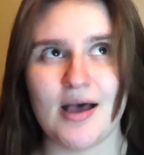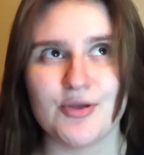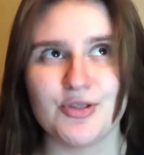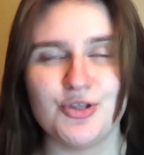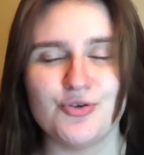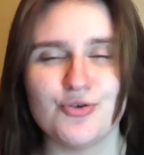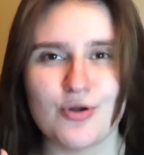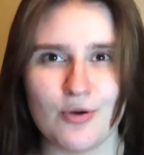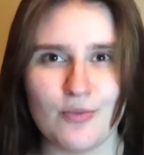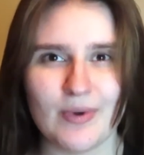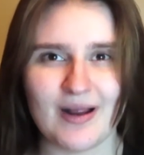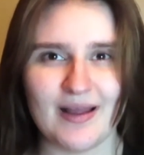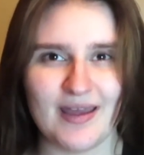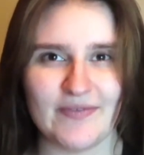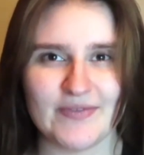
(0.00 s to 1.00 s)
you know
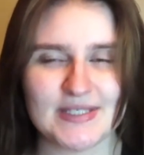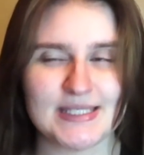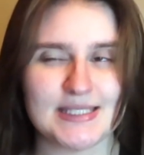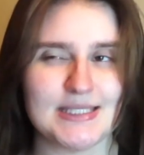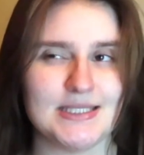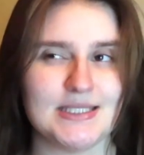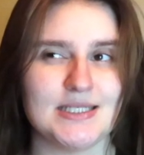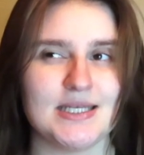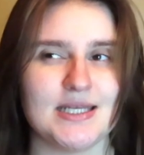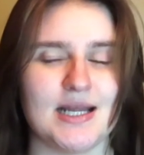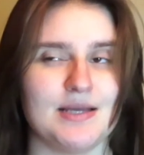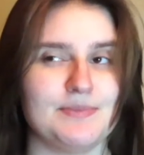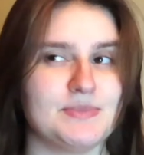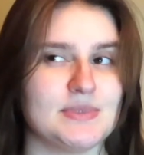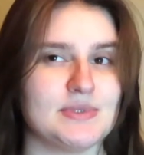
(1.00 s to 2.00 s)
what I haven't seen, and
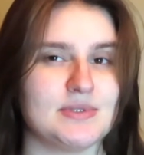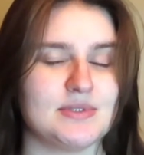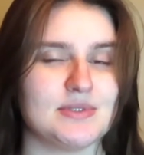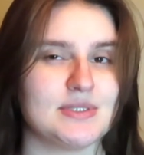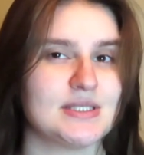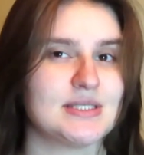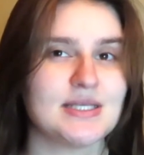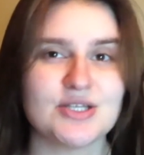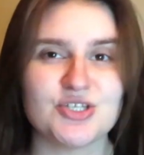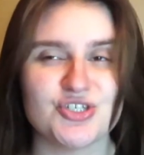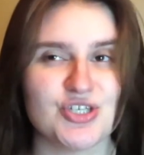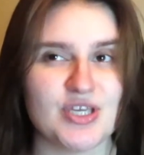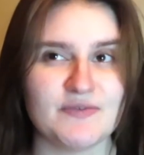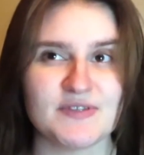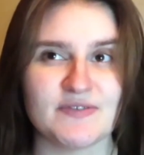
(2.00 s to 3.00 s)
I'm such a
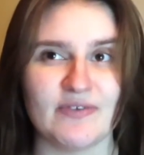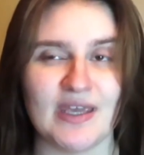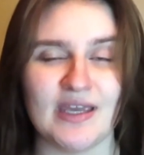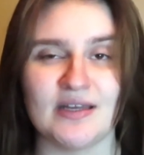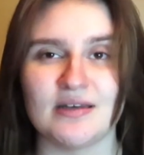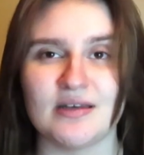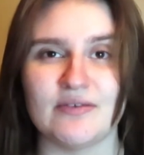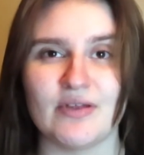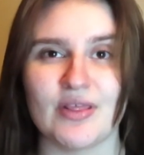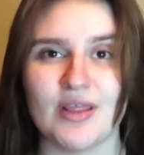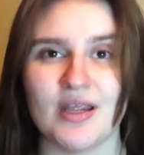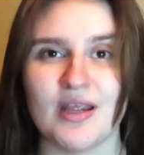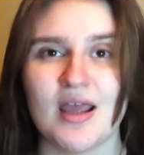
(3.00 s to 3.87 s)
Chiefs fan and everything.